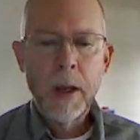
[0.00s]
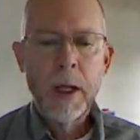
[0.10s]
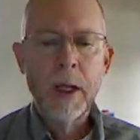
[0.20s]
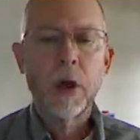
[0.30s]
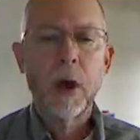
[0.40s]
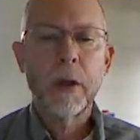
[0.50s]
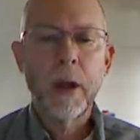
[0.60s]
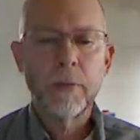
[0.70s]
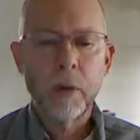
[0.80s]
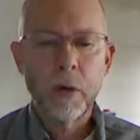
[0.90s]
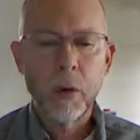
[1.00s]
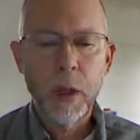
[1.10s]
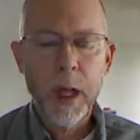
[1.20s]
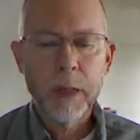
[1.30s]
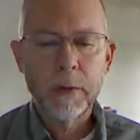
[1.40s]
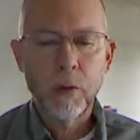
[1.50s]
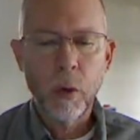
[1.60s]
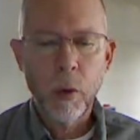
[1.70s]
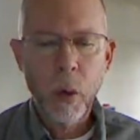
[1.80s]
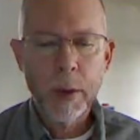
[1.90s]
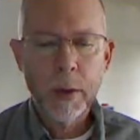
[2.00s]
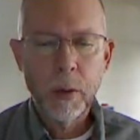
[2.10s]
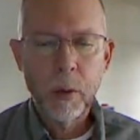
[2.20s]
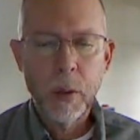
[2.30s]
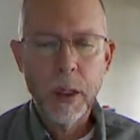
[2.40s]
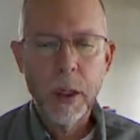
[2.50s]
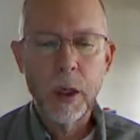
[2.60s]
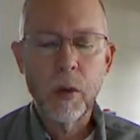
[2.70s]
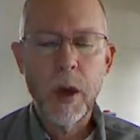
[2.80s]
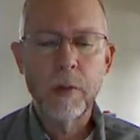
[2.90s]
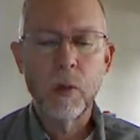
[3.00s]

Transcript: Each online folder will last for 1 week. You have